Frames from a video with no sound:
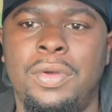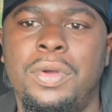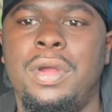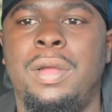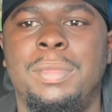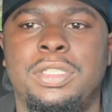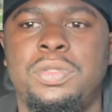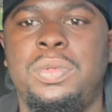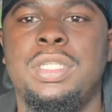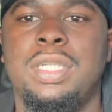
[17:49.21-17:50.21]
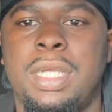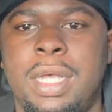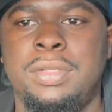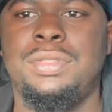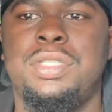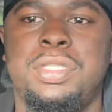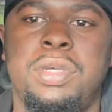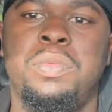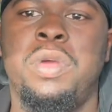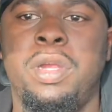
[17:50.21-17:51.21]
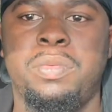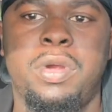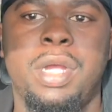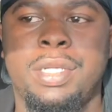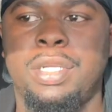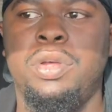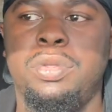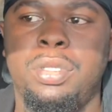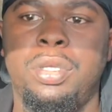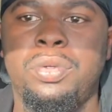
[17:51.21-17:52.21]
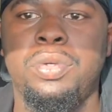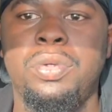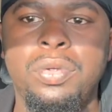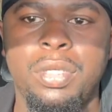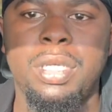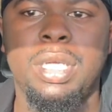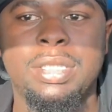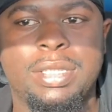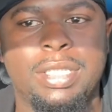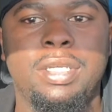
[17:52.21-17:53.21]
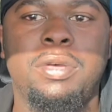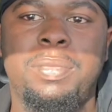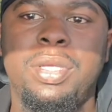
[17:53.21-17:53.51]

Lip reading: or I'm going to switch accounts somewhere where I could go local and still be,